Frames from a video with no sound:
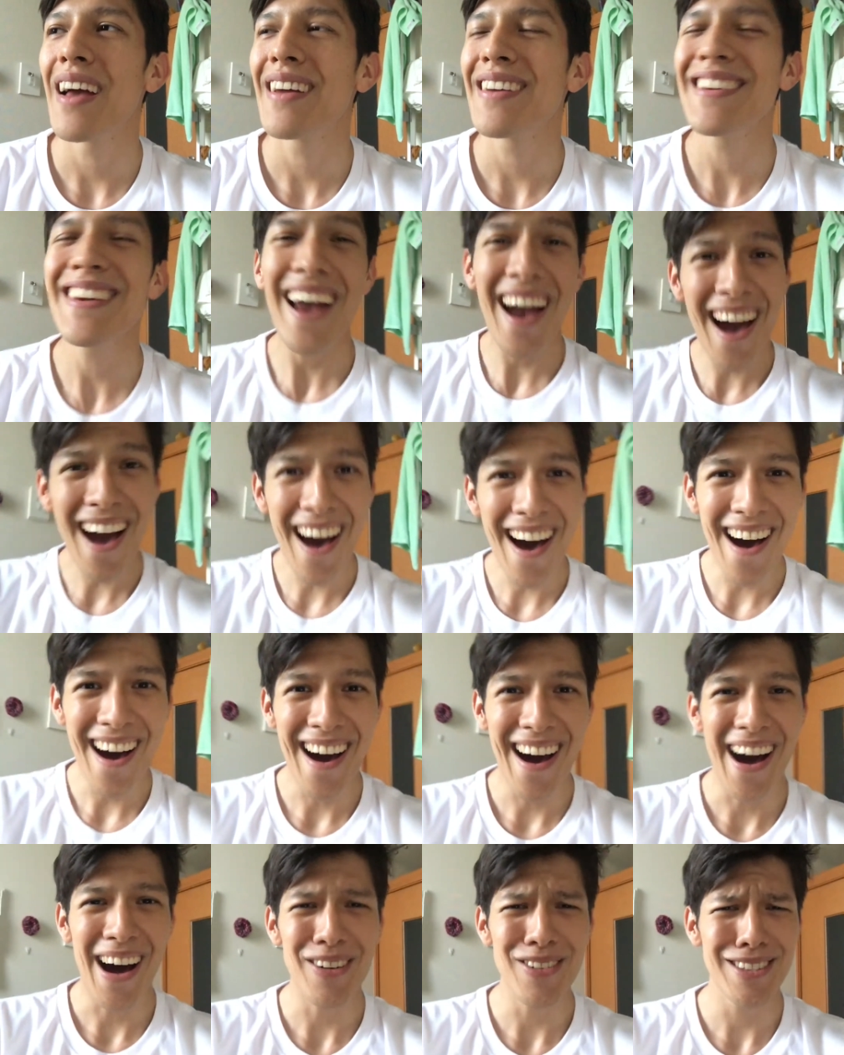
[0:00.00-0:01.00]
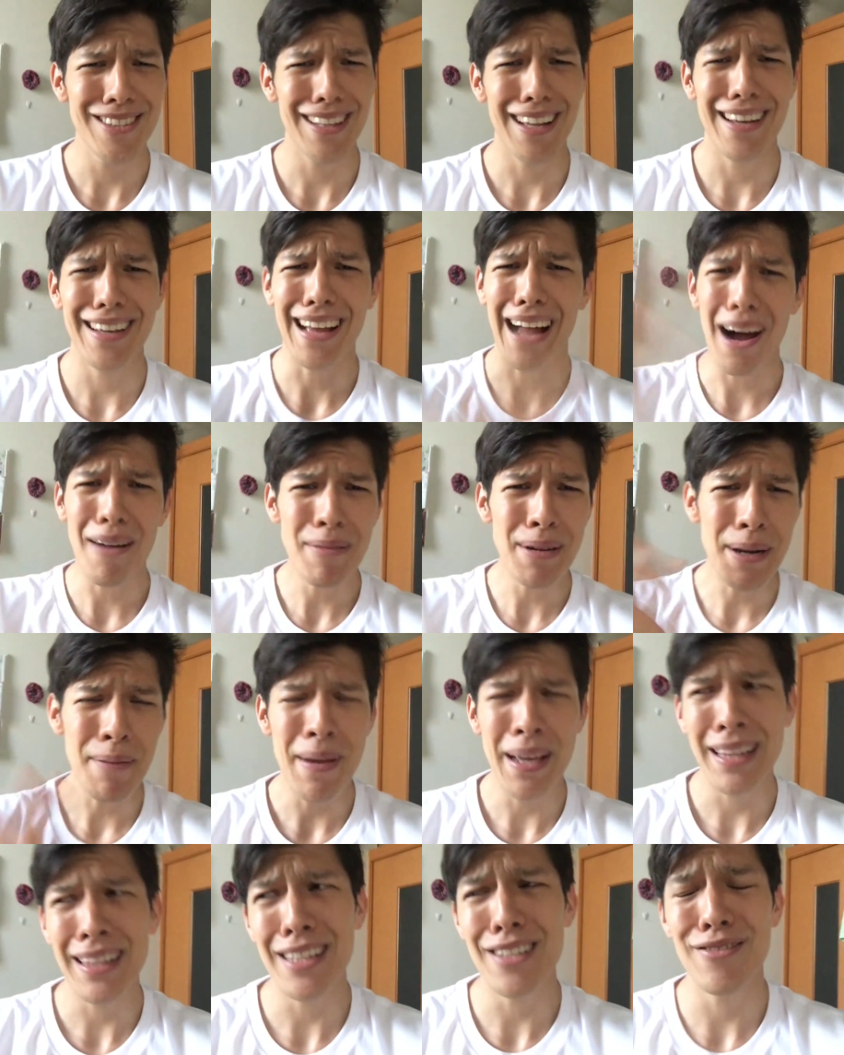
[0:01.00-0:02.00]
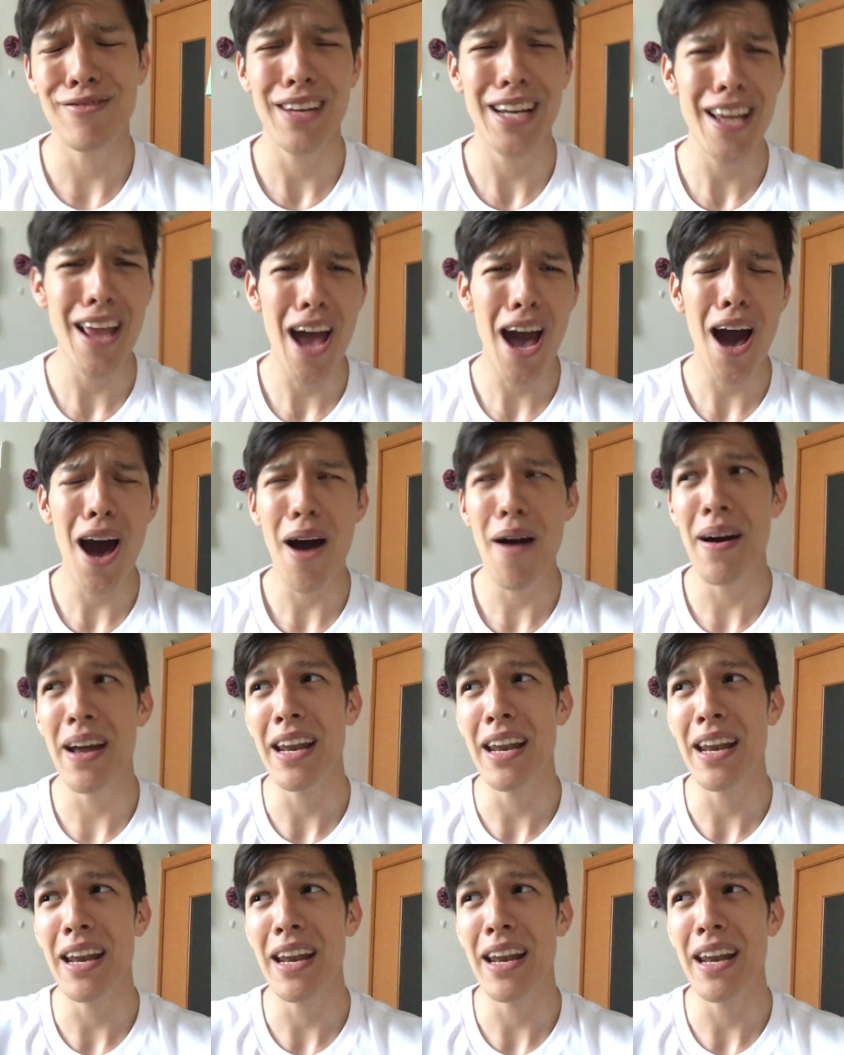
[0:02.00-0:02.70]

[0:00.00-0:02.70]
yeah, I was like, I'm gonna make this video,